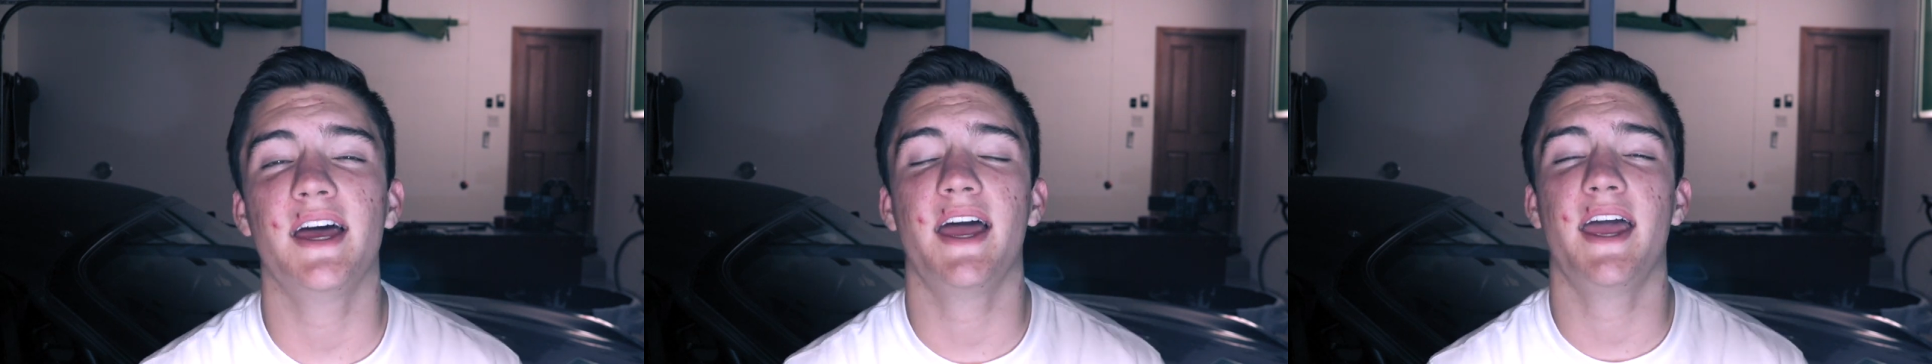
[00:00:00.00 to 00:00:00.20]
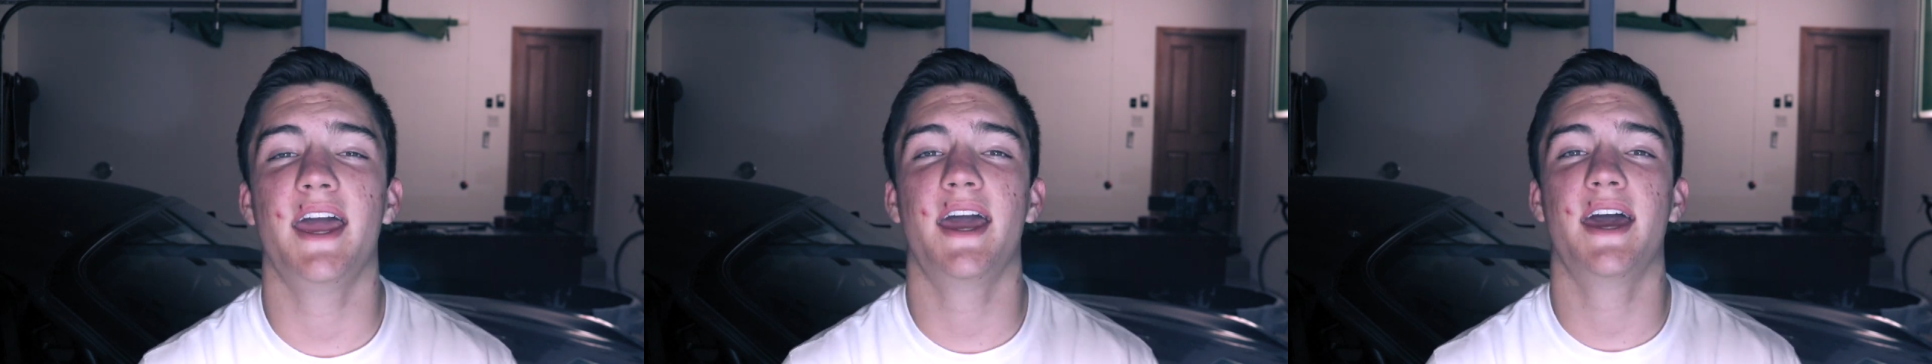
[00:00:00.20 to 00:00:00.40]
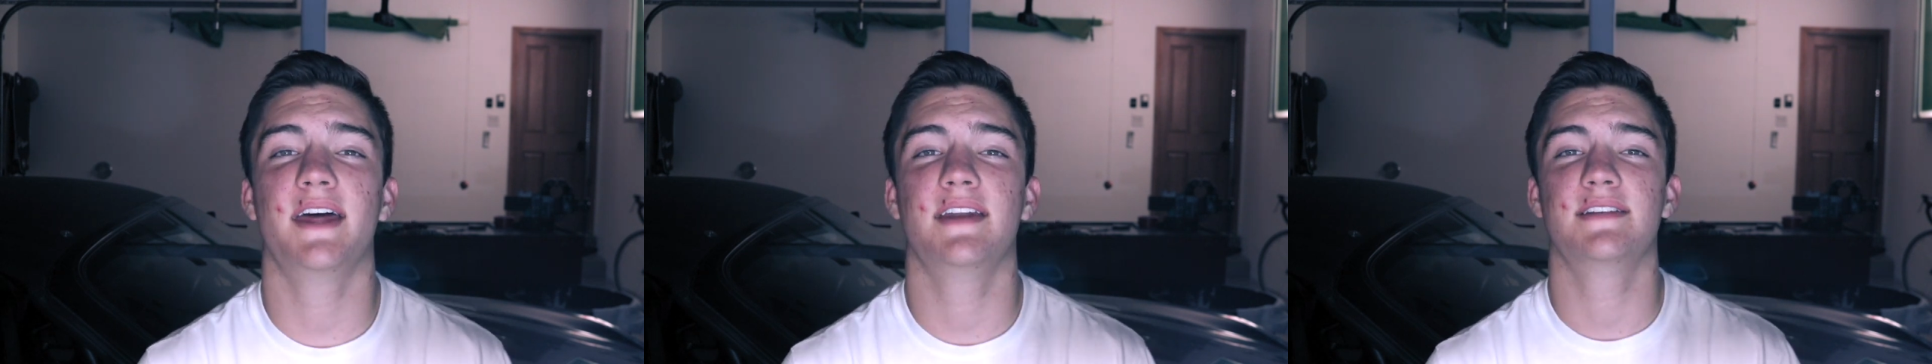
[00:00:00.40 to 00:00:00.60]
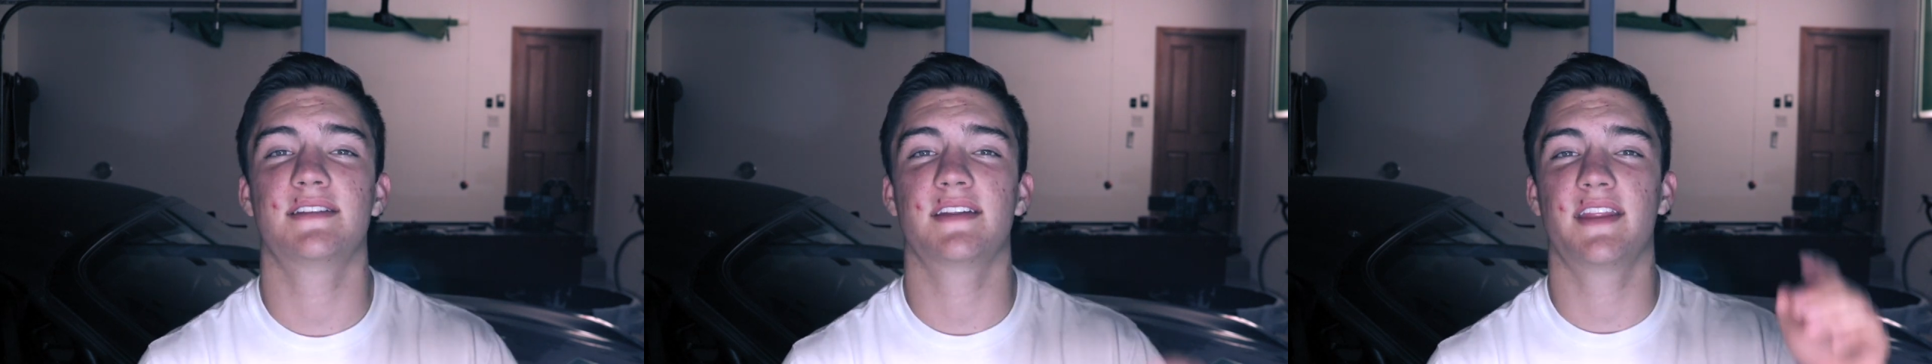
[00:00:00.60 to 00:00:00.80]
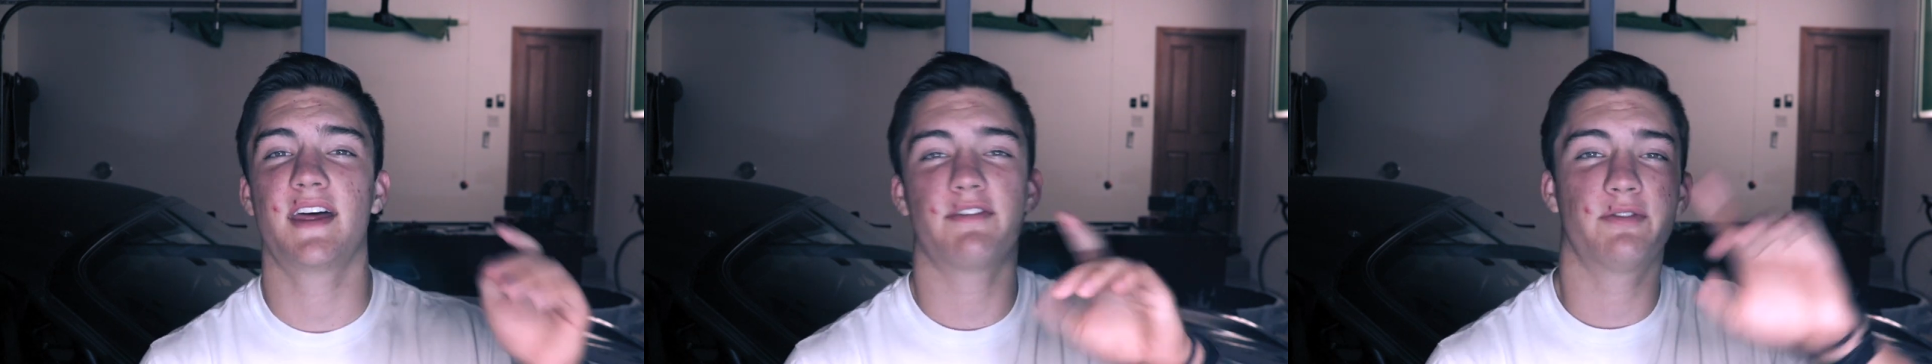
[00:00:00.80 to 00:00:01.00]
and
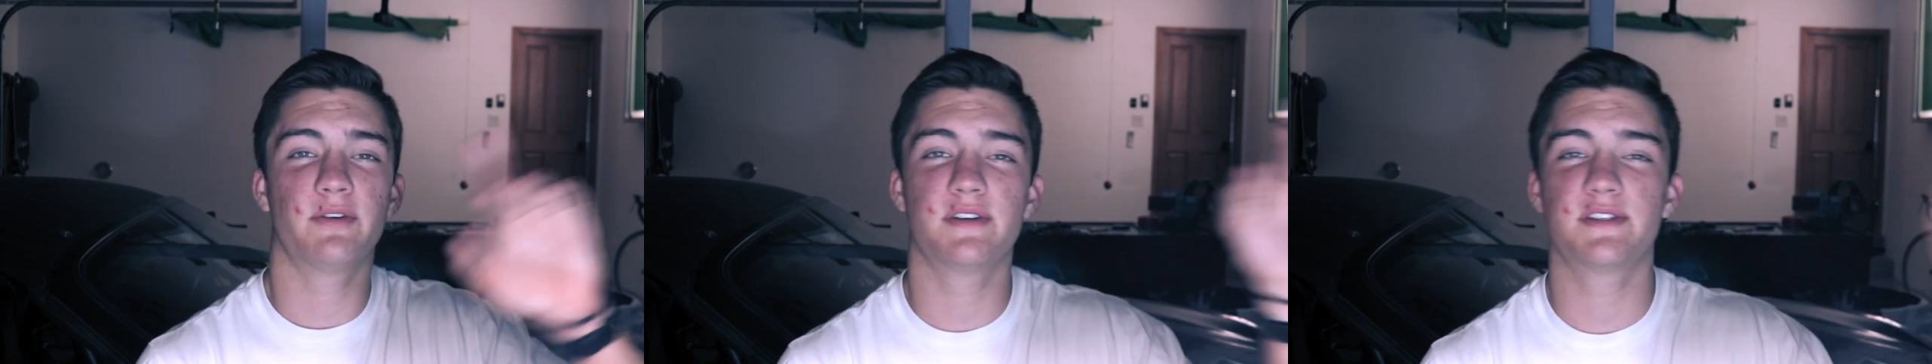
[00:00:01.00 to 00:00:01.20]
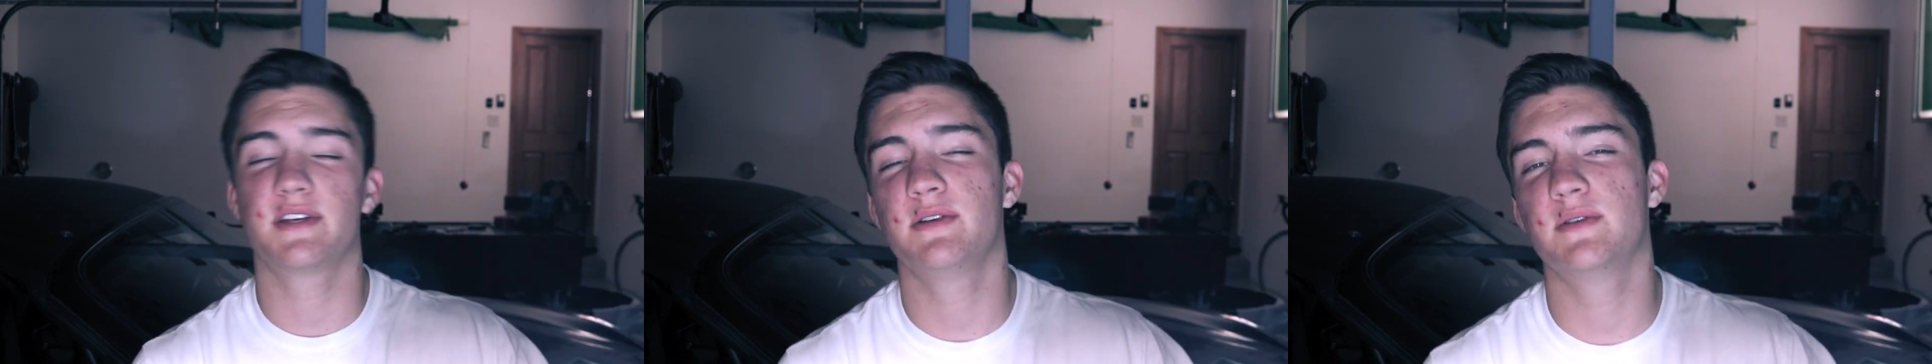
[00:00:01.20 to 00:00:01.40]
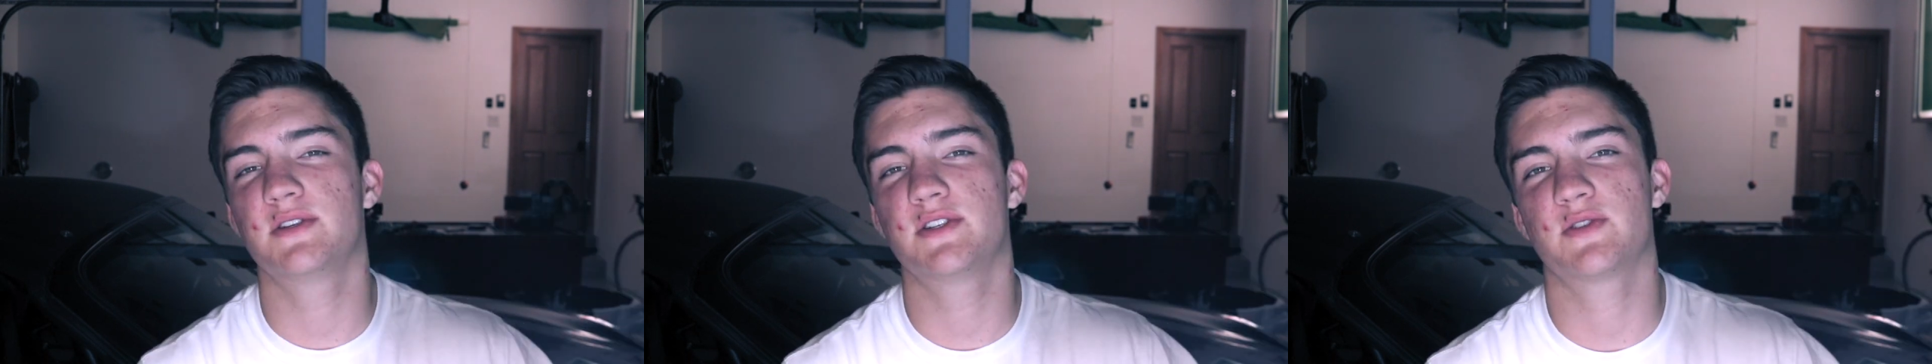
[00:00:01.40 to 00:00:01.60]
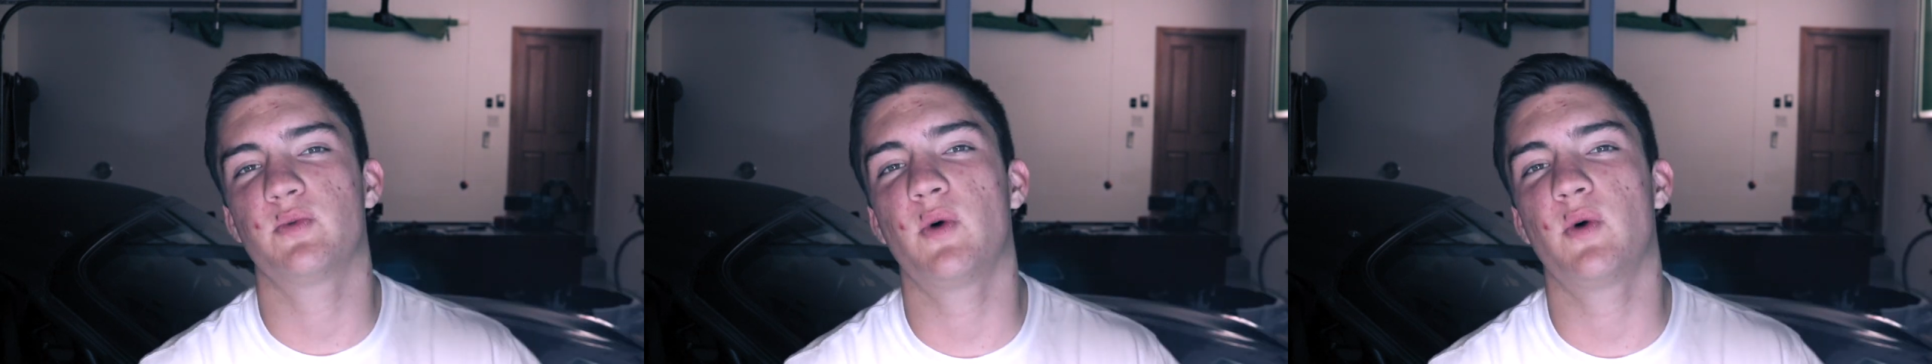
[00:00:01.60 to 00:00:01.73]
that footage that you were just